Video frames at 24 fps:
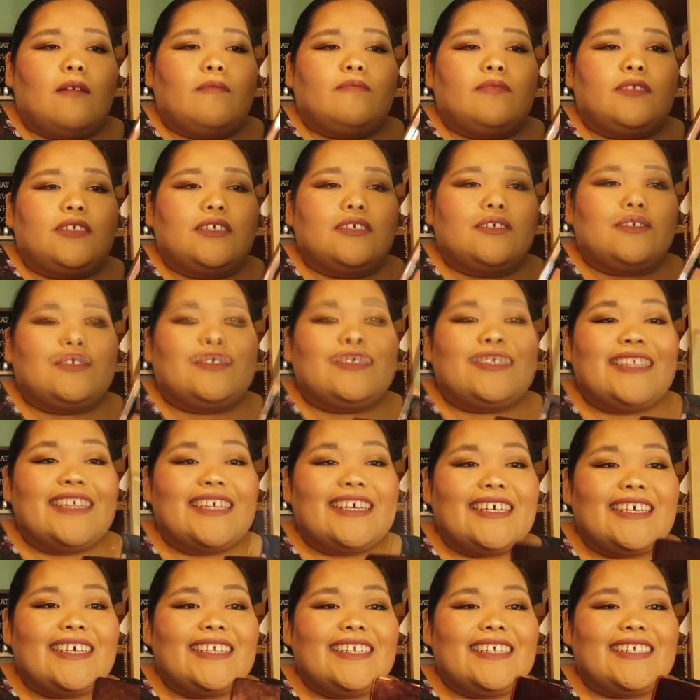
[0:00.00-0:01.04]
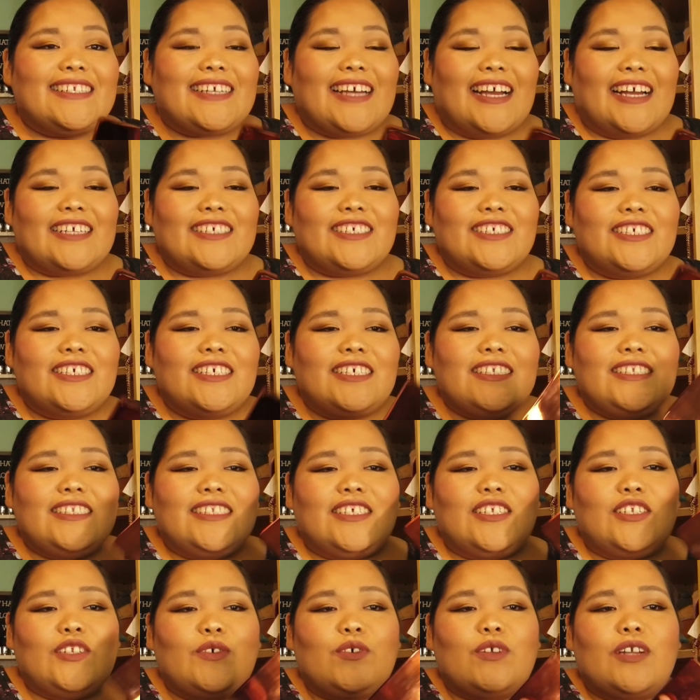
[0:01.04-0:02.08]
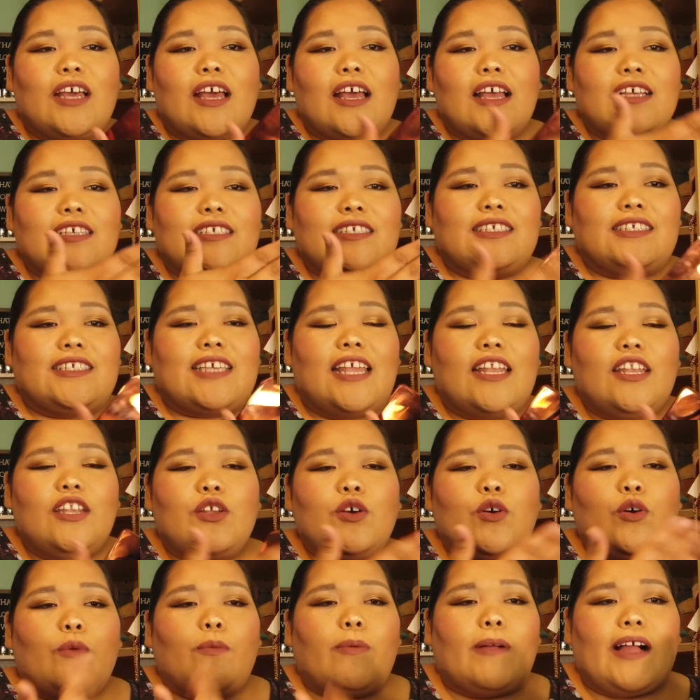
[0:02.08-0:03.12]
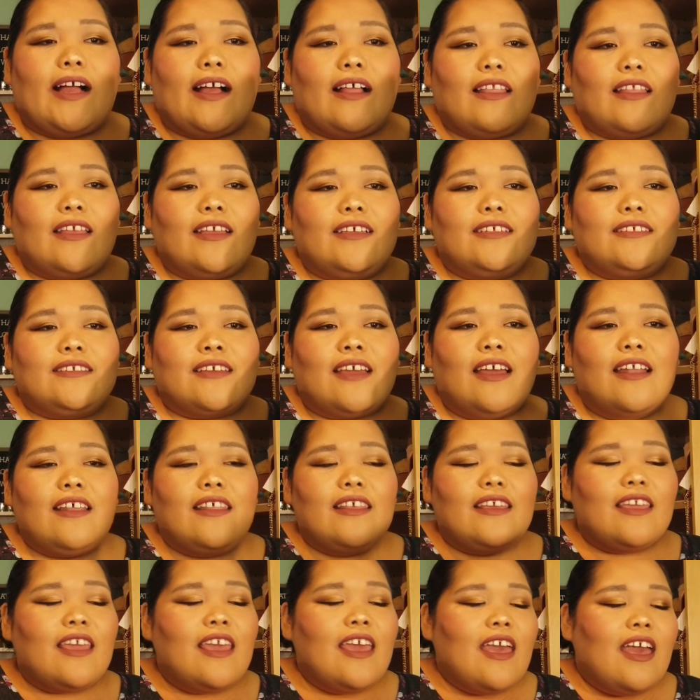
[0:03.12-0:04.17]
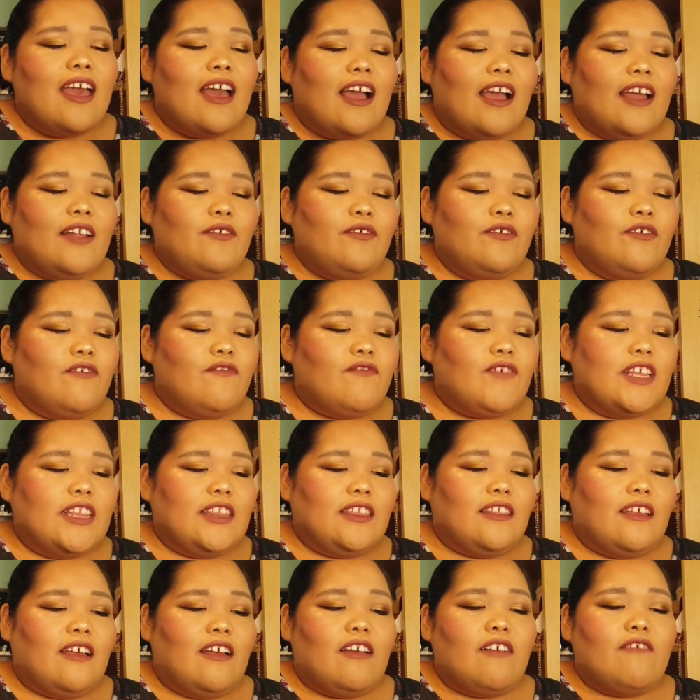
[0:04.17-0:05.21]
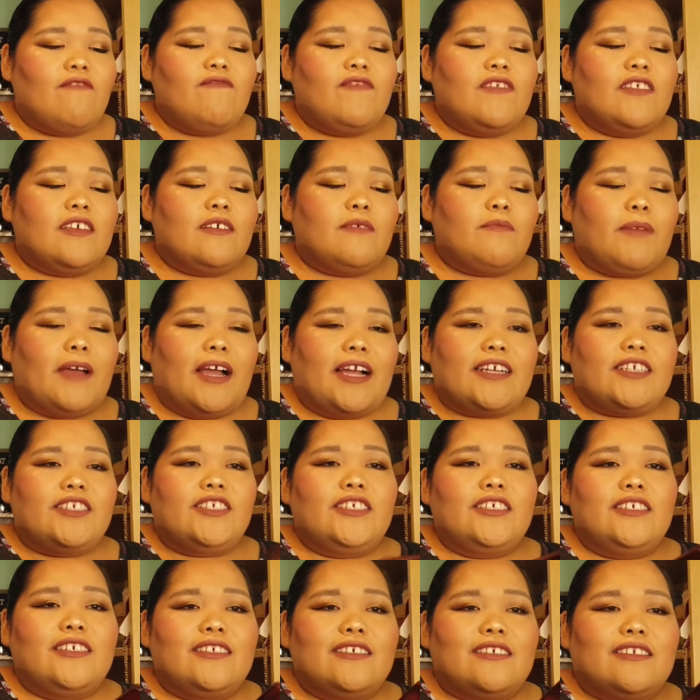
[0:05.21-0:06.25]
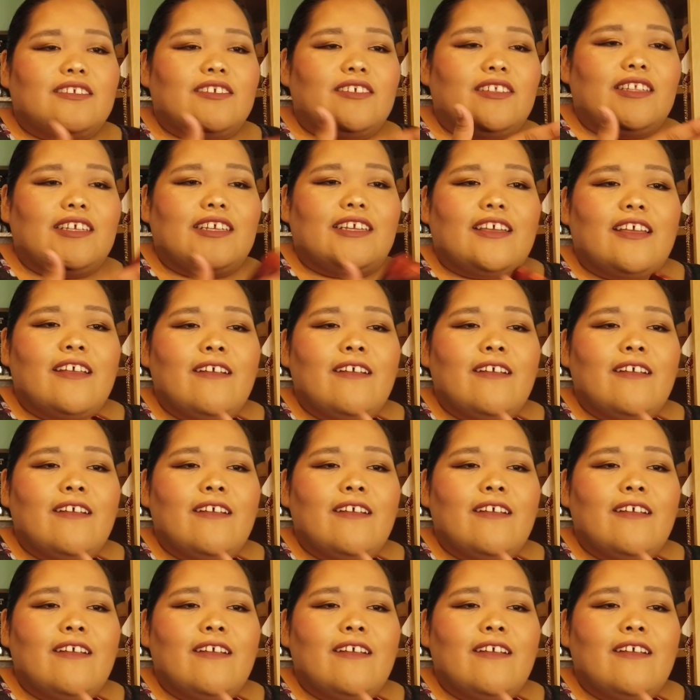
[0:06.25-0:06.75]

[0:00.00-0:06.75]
teals. This is the Natasha Denona Zendo palette. It's kind of like, I don't know if I love the packaging because it's all like